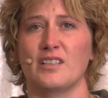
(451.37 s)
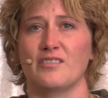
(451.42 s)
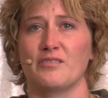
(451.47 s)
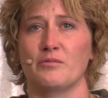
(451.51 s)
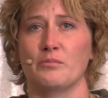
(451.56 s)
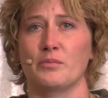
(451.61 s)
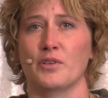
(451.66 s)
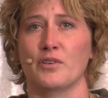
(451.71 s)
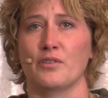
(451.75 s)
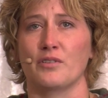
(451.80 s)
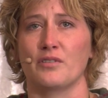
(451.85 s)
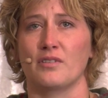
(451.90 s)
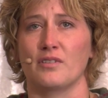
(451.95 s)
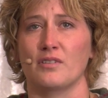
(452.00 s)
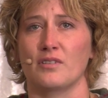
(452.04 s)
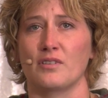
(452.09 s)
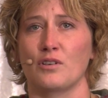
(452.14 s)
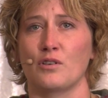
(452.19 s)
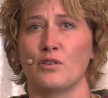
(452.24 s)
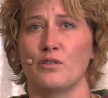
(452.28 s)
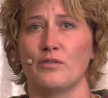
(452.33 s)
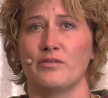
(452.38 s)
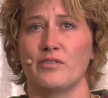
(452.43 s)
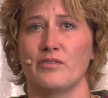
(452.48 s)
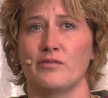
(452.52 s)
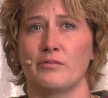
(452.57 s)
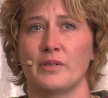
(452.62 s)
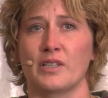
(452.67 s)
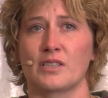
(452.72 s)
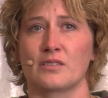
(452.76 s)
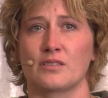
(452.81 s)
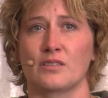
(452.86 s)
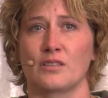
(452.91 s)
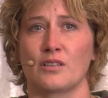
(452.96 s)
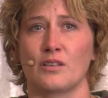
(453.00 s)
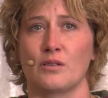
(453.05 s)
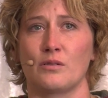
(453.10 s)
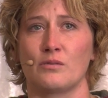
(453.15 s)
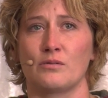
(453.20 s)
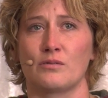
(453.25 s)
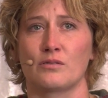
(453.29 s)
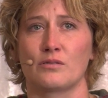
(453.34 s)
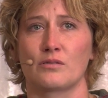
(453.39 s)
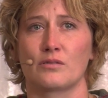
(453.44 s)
give birth in the Gulf of Mexico.